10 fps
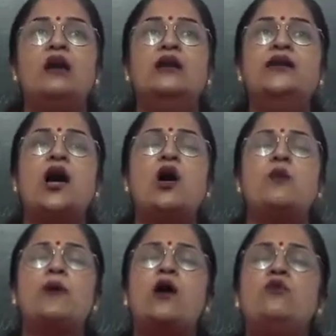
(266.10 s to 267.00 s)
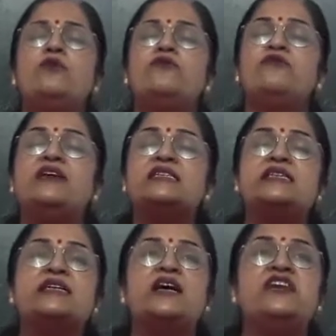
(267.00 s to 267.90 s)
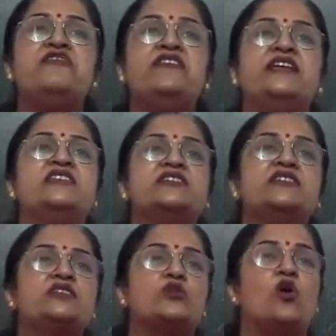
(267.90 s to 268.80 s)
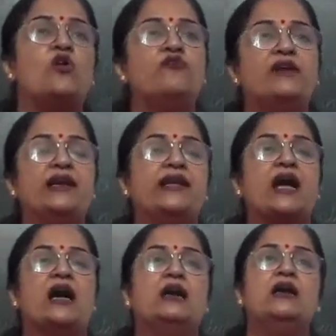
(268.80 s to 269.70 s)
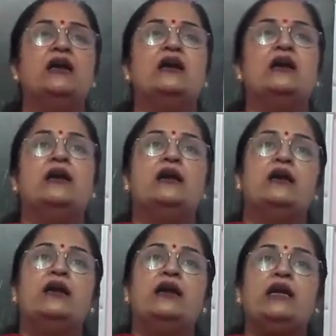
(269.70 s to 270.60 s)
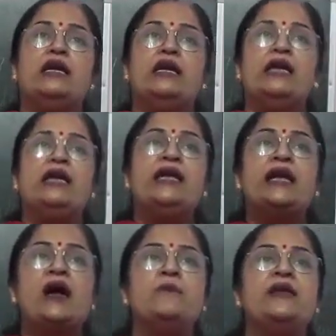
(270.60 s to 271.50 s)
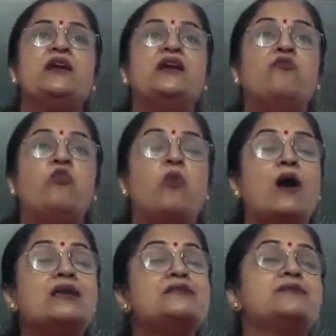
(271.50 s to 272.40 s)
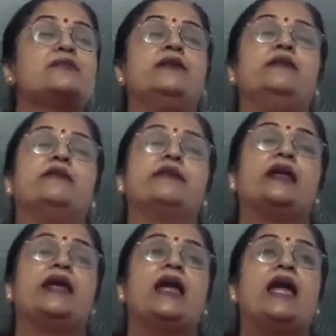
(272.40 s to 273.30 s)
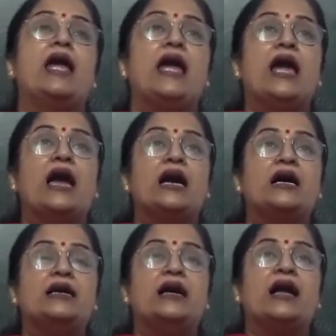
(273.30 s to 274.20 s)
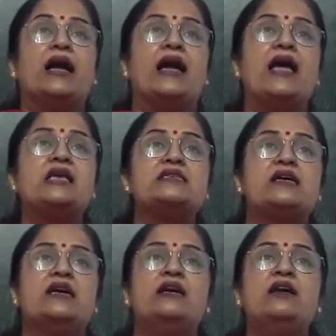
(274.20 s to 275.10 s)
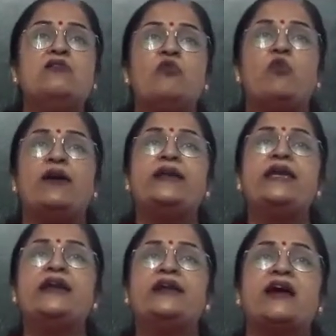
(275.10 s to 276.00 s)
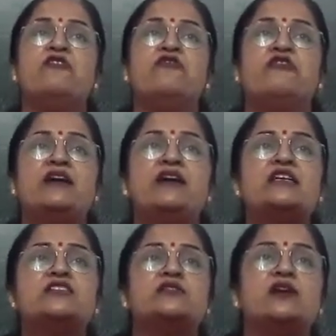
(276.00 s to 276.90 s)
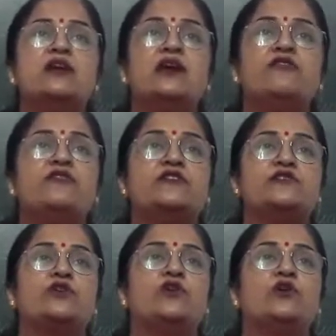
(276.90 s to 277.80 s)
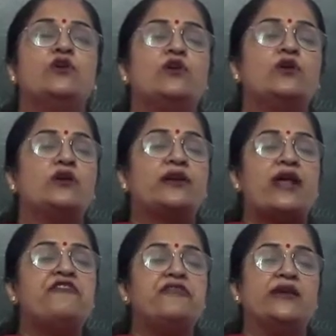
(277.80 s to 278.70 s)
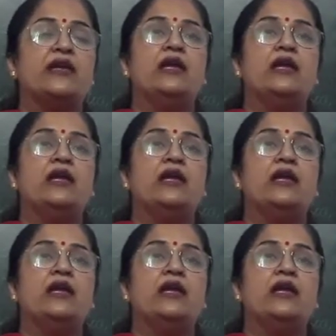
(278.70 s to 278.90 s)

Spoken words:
Now about physical features of India. India being a vast country has a very diverse physiography.